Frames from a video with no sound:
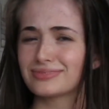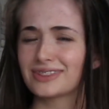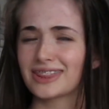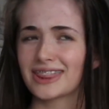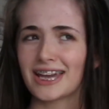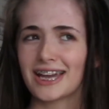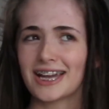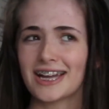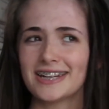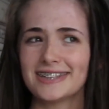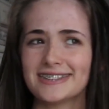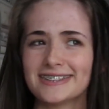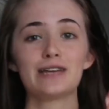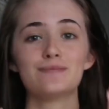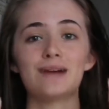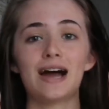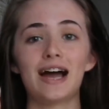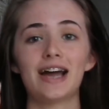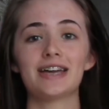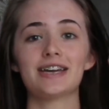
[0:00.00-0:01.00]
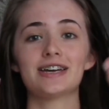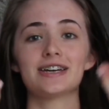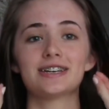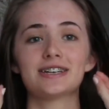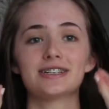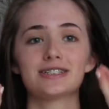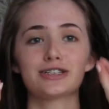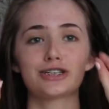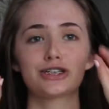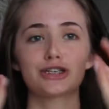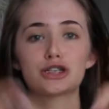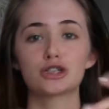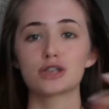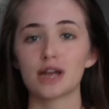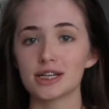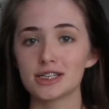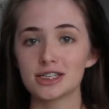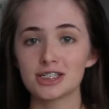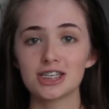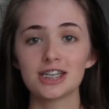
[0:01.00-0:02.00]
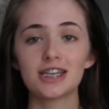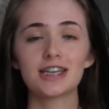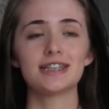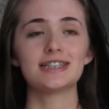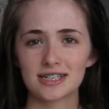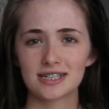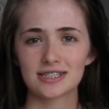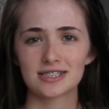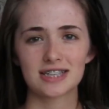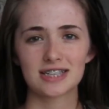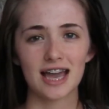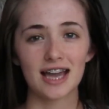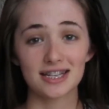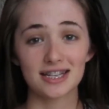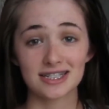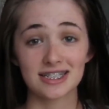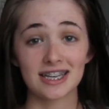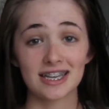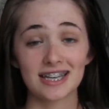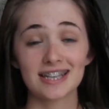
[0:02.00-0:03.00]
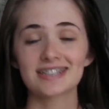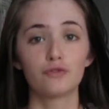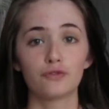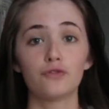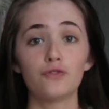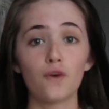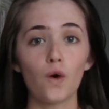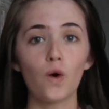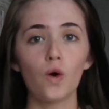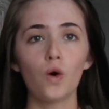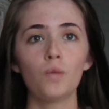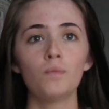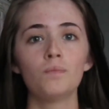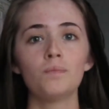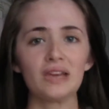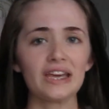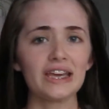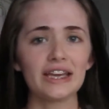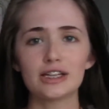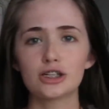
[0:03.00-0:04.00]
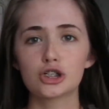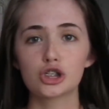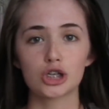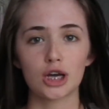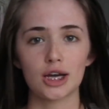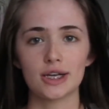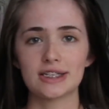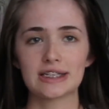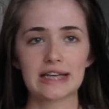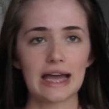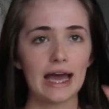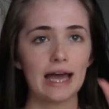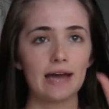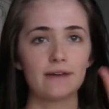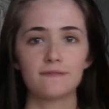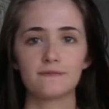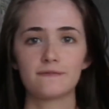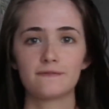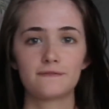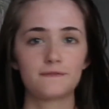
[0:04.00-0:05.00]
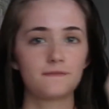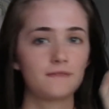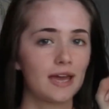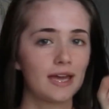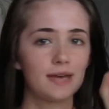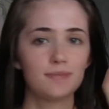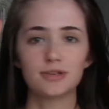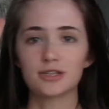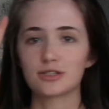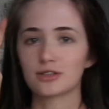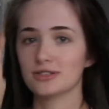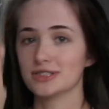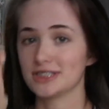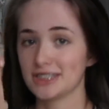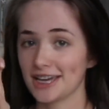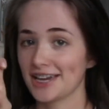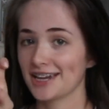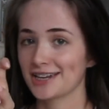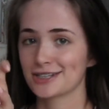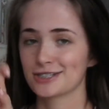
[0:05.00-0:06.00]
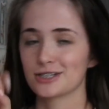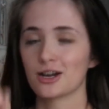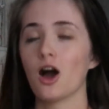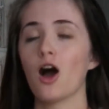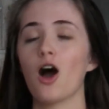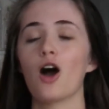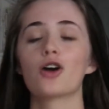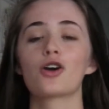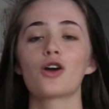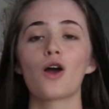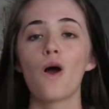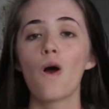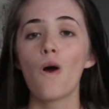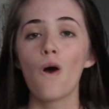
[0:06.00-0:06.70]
thing, my strategy and tactic for me trying to get famous on TikTok